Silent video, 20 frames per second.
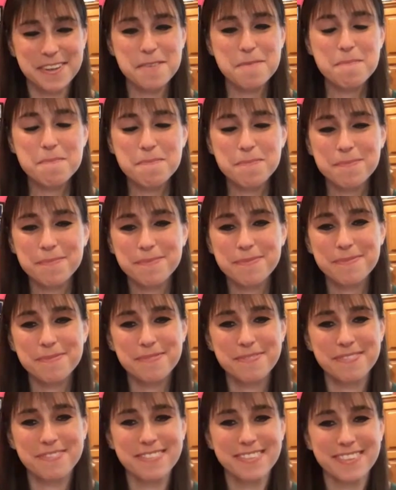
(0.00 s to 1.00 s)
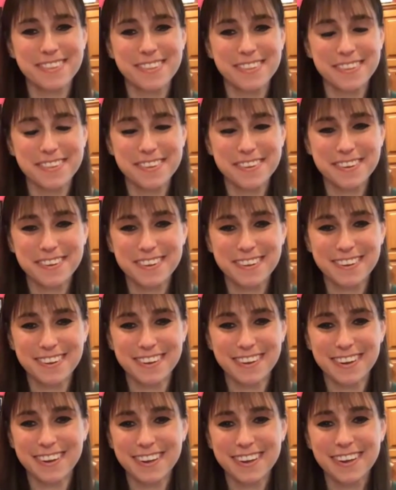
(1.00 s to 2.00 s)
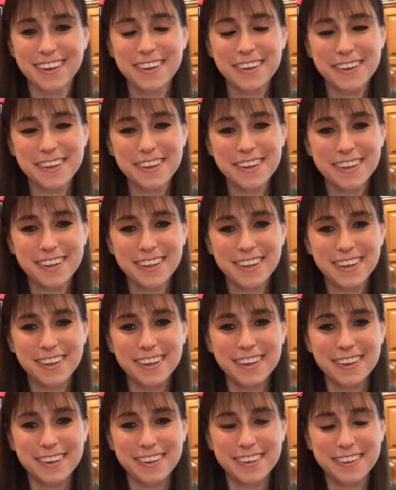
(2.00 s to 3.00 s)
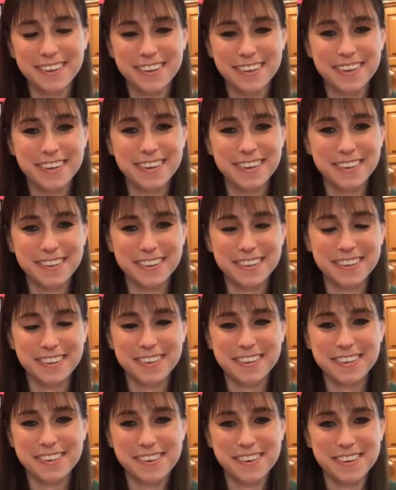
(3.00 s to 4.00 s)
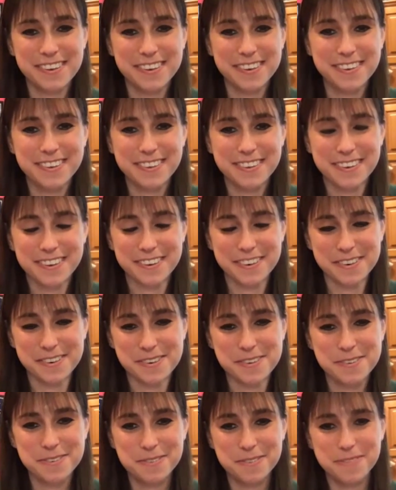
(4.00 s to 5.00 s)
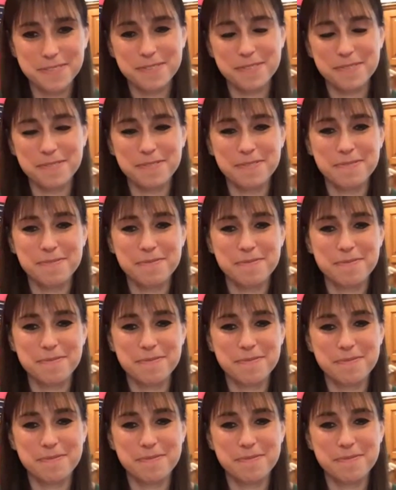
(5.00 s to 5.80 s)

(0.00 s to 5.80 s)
The person shown says nothing.